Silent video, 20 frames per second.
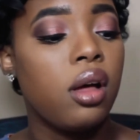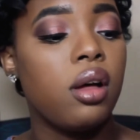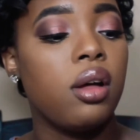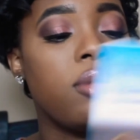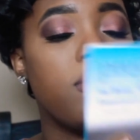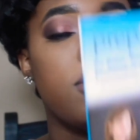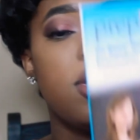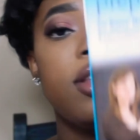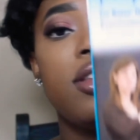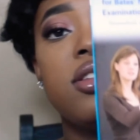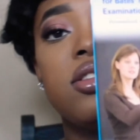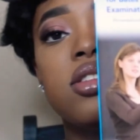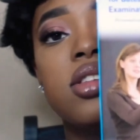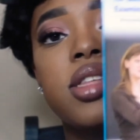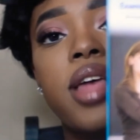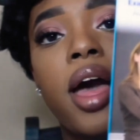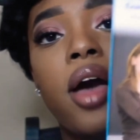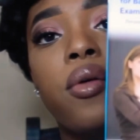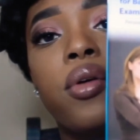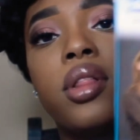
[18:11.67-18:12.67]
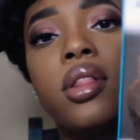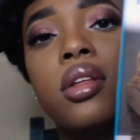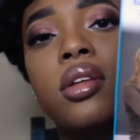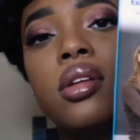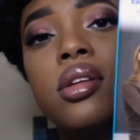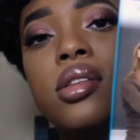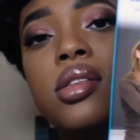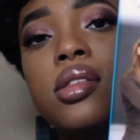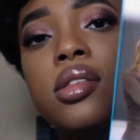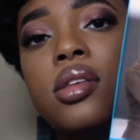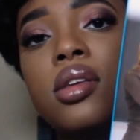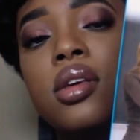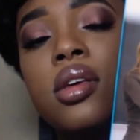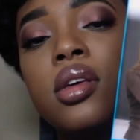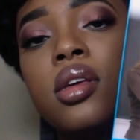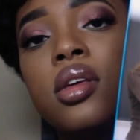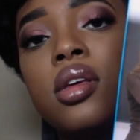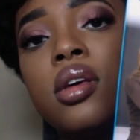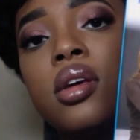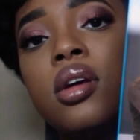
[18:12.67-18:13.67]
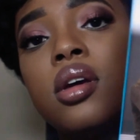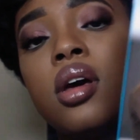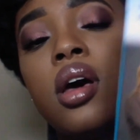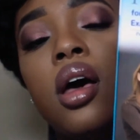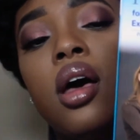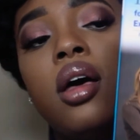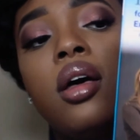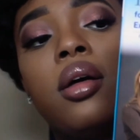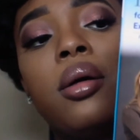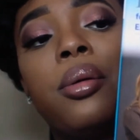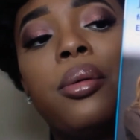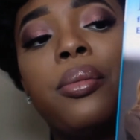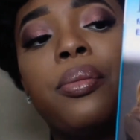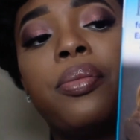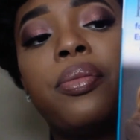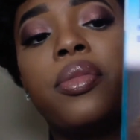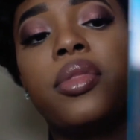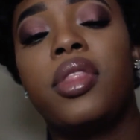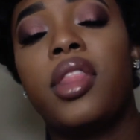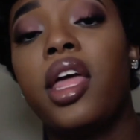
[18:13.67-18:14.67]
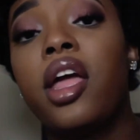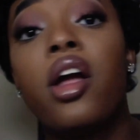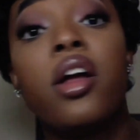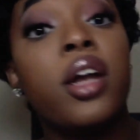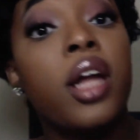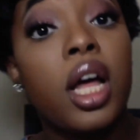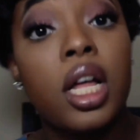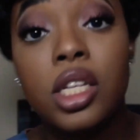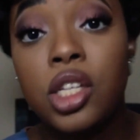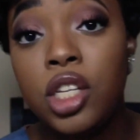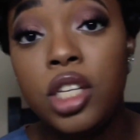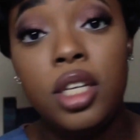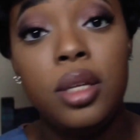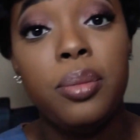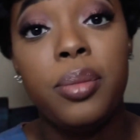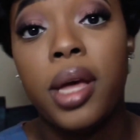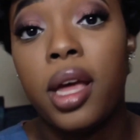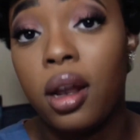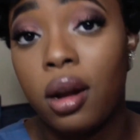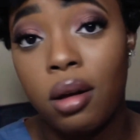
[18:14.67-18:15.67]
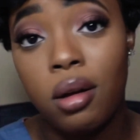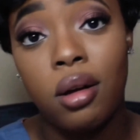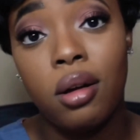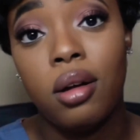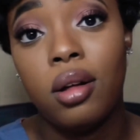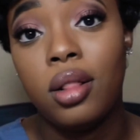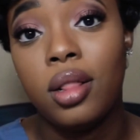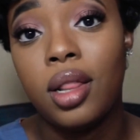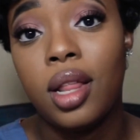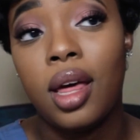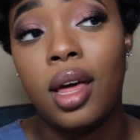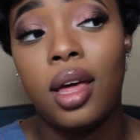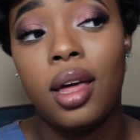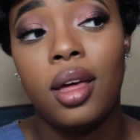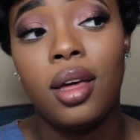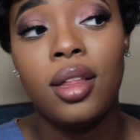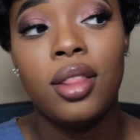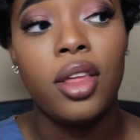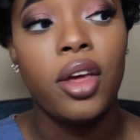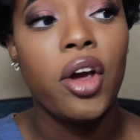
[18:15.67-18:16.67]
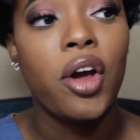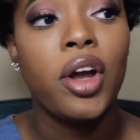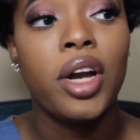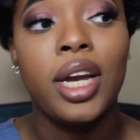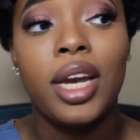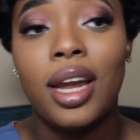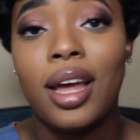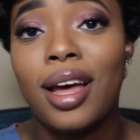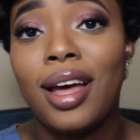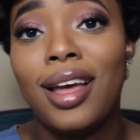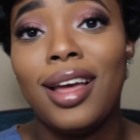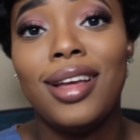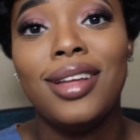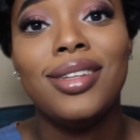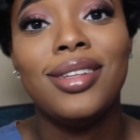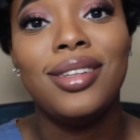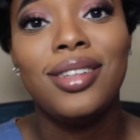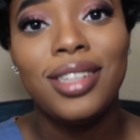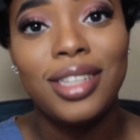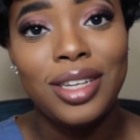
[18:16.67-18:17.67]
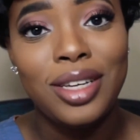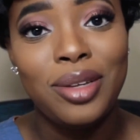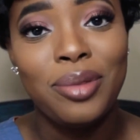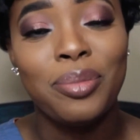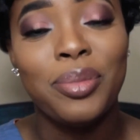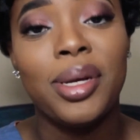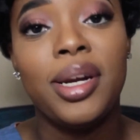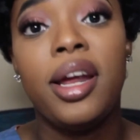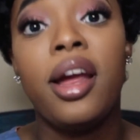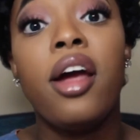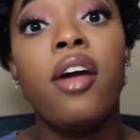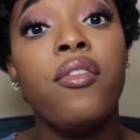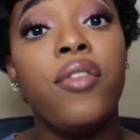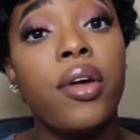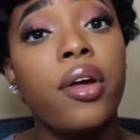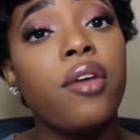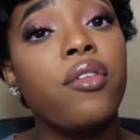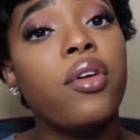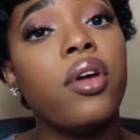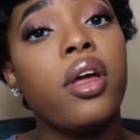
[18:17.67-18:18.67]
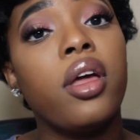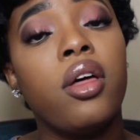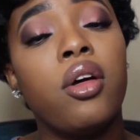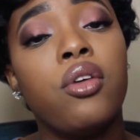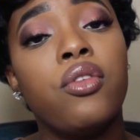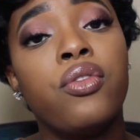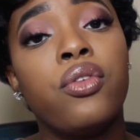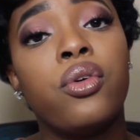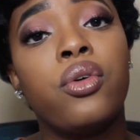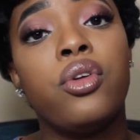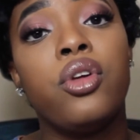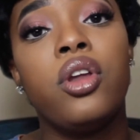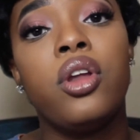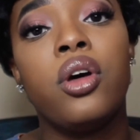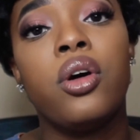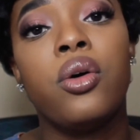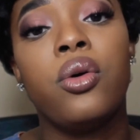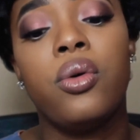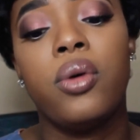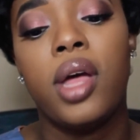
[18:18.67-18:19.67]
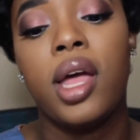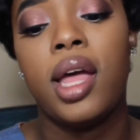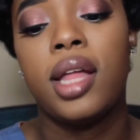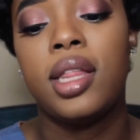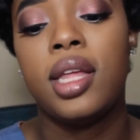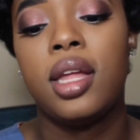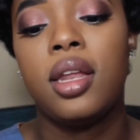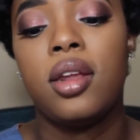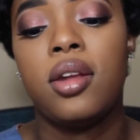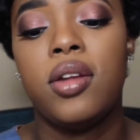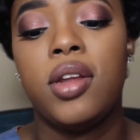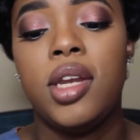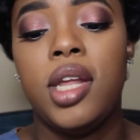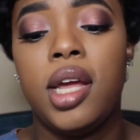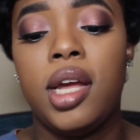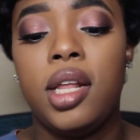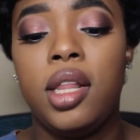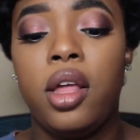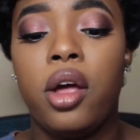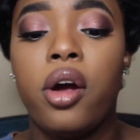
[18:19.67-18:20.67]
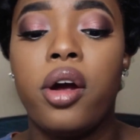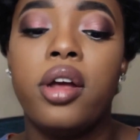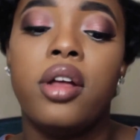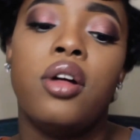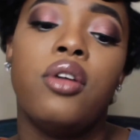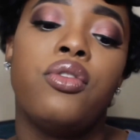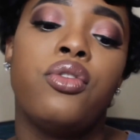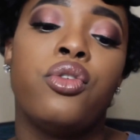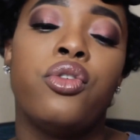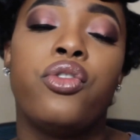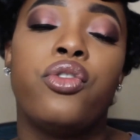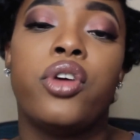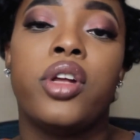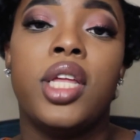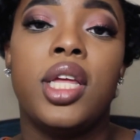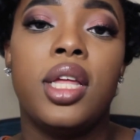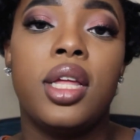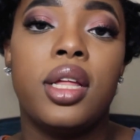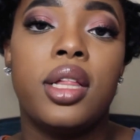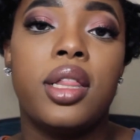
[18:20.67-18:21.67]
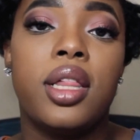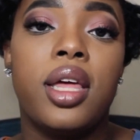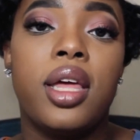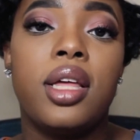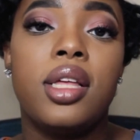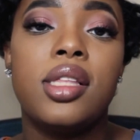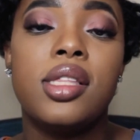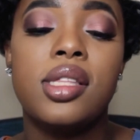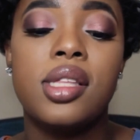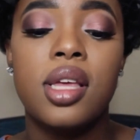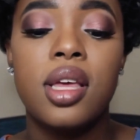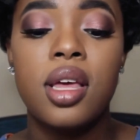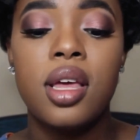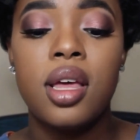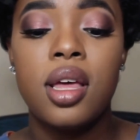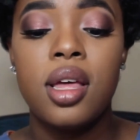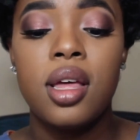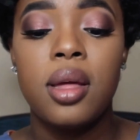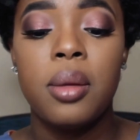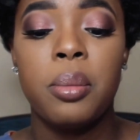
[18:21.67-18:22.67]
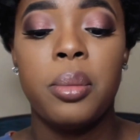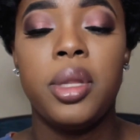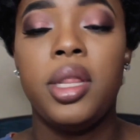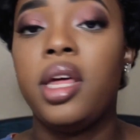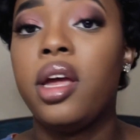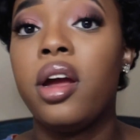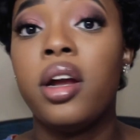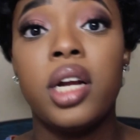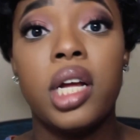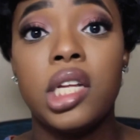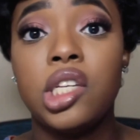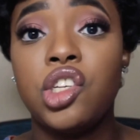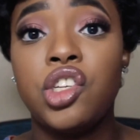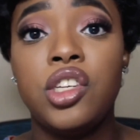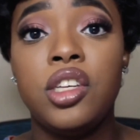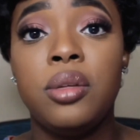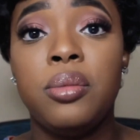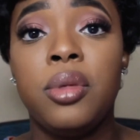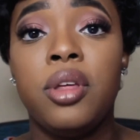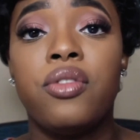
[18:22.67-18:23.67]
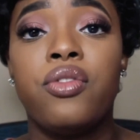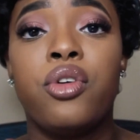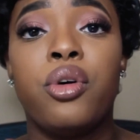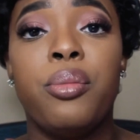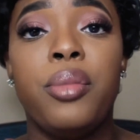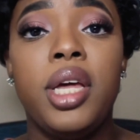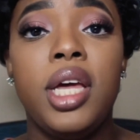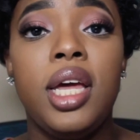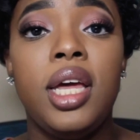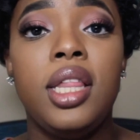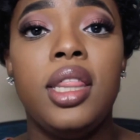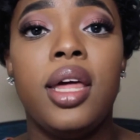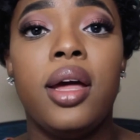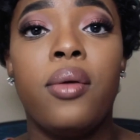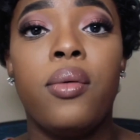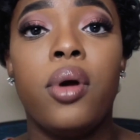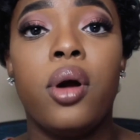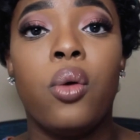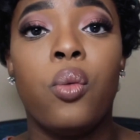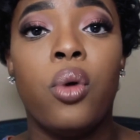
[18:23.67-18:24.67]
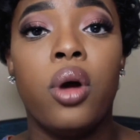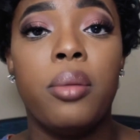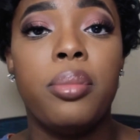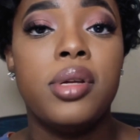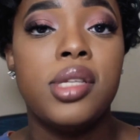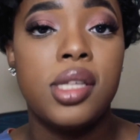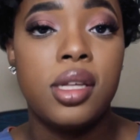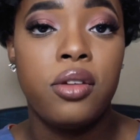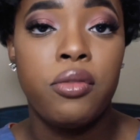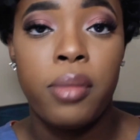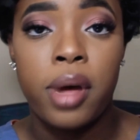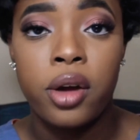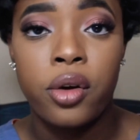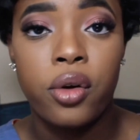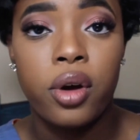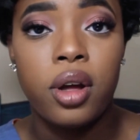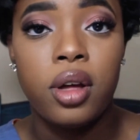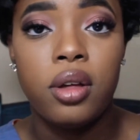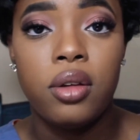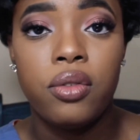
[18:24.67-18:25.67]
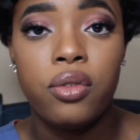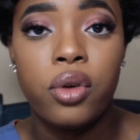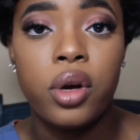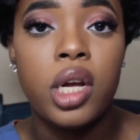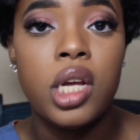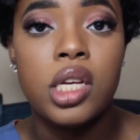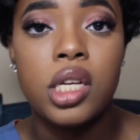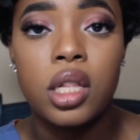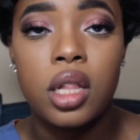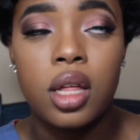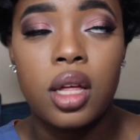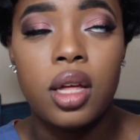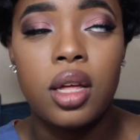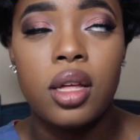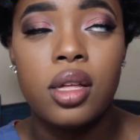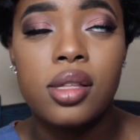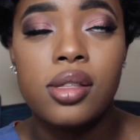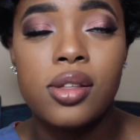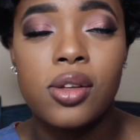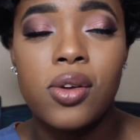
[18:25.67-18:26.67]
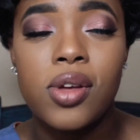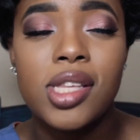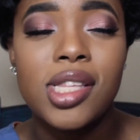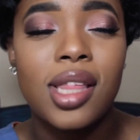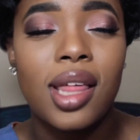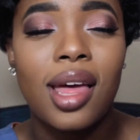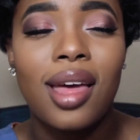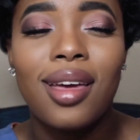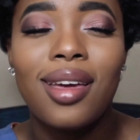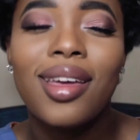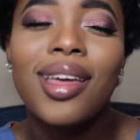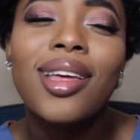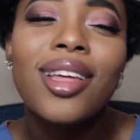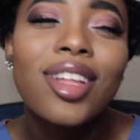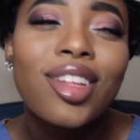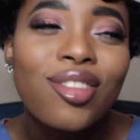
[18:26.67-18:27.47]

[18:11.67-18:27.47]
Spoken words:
This is just how it looks. They are not cheap at all. Like, they are not cheap, but they are very, very helpful. You know, at the end of the day, they are helpful for the NCLEX, but they are not cheap. And for me, they were 1% of my grade for each class. So it's like,